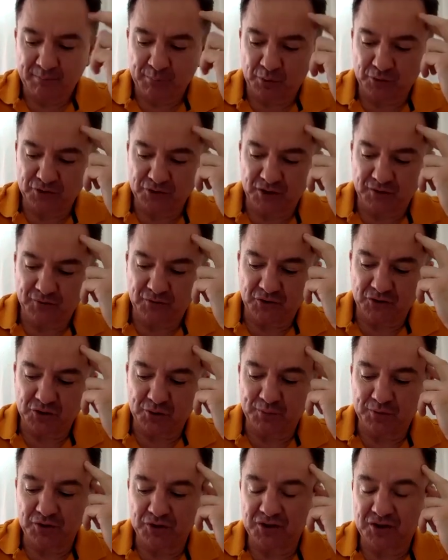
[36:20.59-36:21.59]
positive
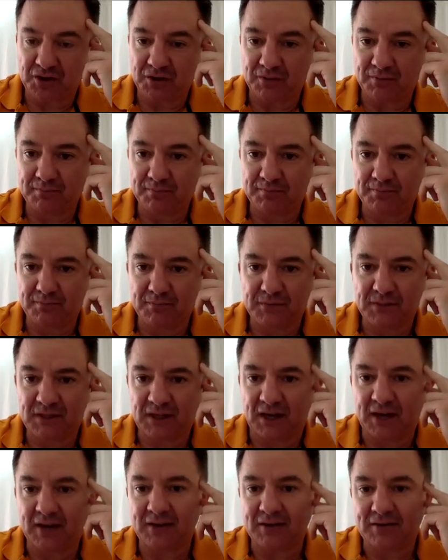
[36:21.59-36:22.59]
contribution to,
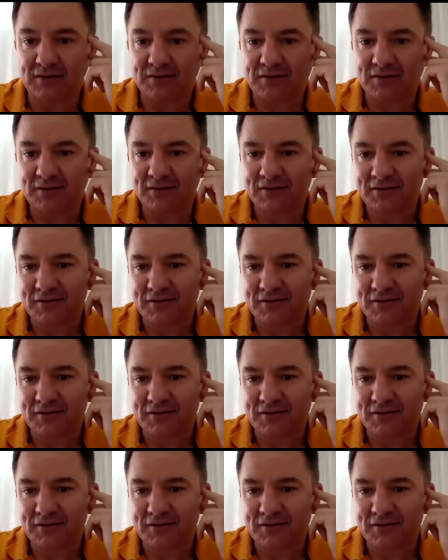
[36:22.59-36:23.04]
to others,